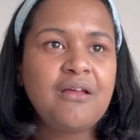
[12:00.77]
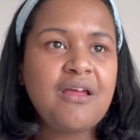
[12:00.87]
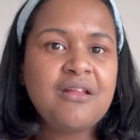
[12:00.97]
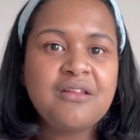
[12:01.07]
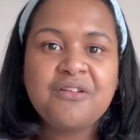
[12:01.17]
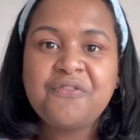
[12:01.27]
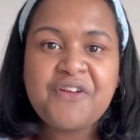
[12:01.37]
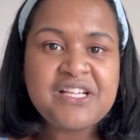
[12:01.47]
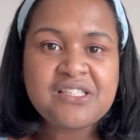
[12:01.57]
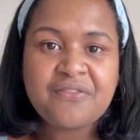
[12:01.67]
And then
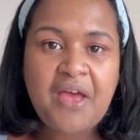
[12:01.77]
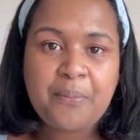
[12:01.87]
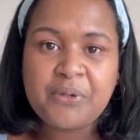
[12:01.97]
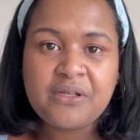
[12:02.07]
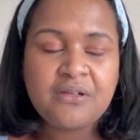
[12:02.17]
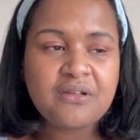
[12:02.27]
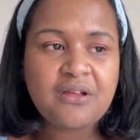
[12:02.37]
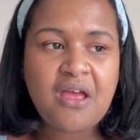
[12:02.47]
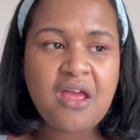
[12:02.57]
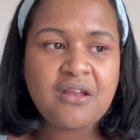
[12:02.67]
festive happened
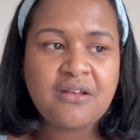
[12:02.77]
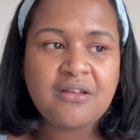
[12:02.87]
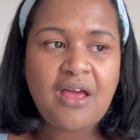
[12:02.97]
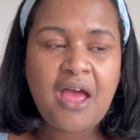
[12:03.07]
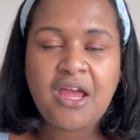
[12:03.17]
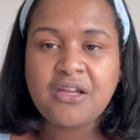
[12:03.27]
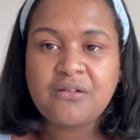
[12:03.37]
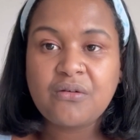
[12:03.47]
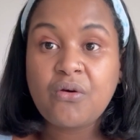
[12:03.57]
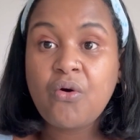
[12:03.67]
and I
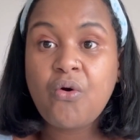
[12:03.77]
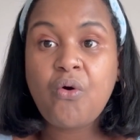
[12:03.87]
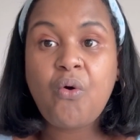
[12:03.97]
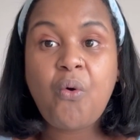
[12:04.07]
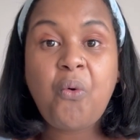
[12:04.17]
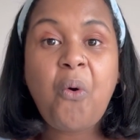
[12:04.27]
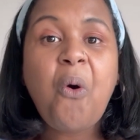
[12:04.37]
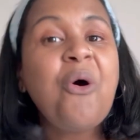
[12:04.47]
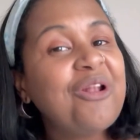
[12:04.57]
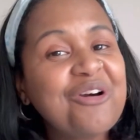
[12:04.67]
ate
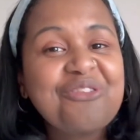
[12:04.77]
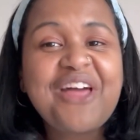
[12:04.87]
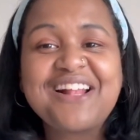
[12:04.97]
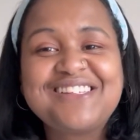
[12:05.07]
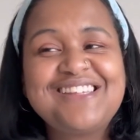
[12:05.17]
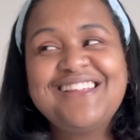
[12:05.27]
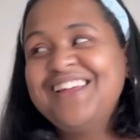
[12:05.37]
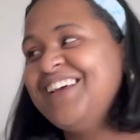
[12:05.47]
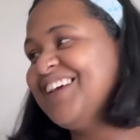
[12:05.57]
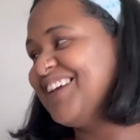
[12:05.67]
all of
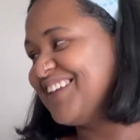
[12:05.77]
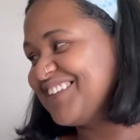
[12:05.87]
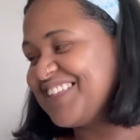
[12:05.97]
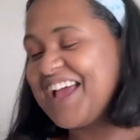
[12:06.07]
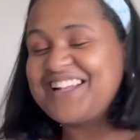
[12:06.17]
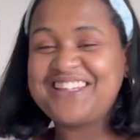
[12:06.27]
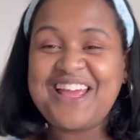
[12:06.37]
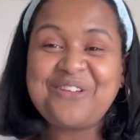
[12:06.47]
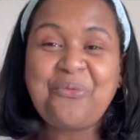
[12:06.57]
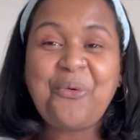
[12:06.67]

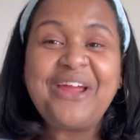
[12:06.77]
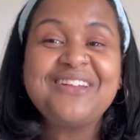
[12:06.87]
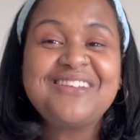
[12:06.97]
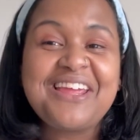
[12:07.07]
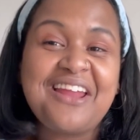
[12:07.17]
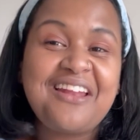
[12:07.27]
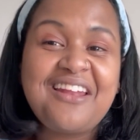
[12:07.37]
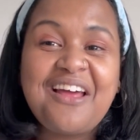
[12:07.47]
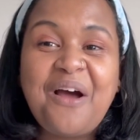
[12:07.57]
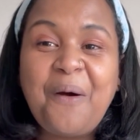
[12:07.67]
that weight
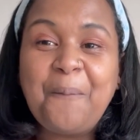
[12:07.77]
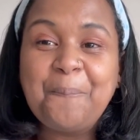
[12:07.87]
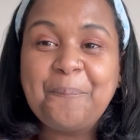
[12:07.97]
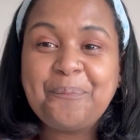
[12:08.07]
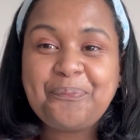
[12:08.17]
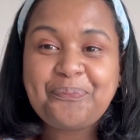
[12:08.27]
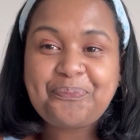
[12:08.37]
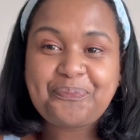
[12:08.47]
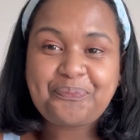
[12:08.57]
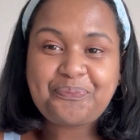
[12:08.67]
in
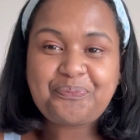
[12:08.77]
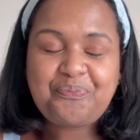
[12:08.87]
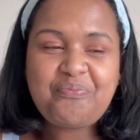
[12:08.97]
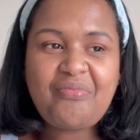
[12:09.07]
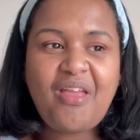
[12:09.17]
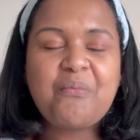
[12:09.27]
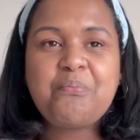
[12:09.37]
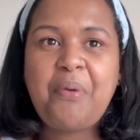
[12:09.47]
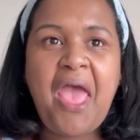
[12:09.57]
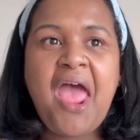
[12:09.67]

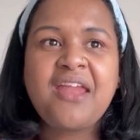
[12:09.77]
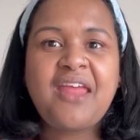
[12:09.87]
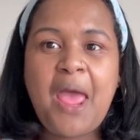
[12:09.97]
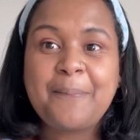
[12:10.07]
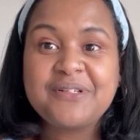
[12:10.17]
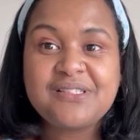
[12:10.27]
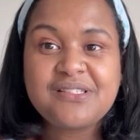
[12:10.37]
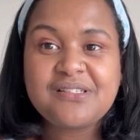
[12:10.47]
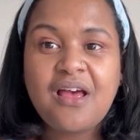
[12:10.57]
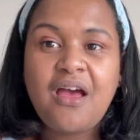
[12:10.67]
bad
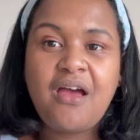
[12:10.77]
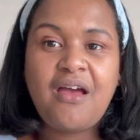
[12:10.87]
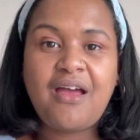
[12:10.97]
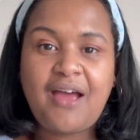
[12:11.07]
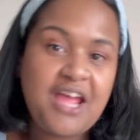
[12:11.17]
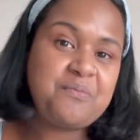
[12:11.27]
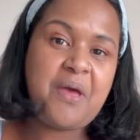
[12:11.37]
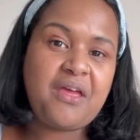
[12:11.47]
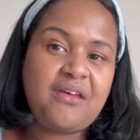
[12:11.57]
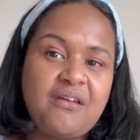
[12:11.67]
habits right
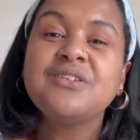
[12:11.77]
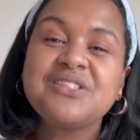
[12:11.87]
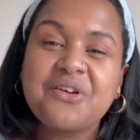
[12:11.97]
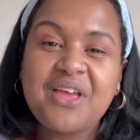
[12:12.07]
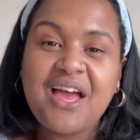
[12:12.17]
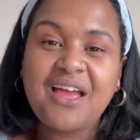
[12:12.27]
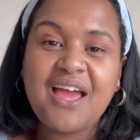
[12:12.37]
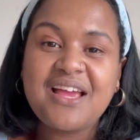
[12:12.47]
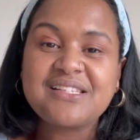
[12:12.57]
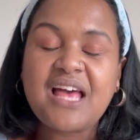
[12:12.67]
back. So yeah
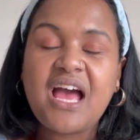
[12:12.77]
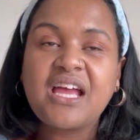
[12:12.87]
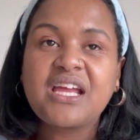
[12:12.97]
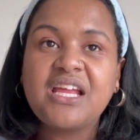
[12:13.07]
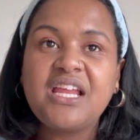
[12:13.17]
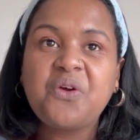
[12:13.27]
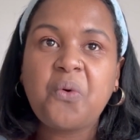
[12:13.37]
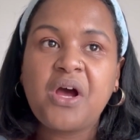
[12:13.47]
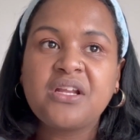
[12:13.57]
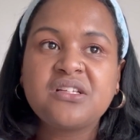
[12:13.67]
guys, I really
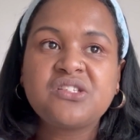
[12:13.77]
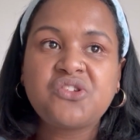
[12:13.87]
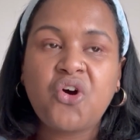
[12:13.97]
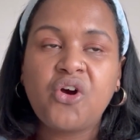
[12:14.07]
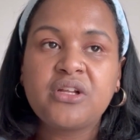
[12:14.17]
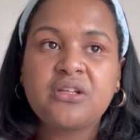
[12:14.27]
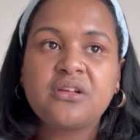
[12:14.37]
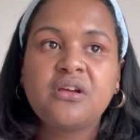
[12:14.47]
wanna start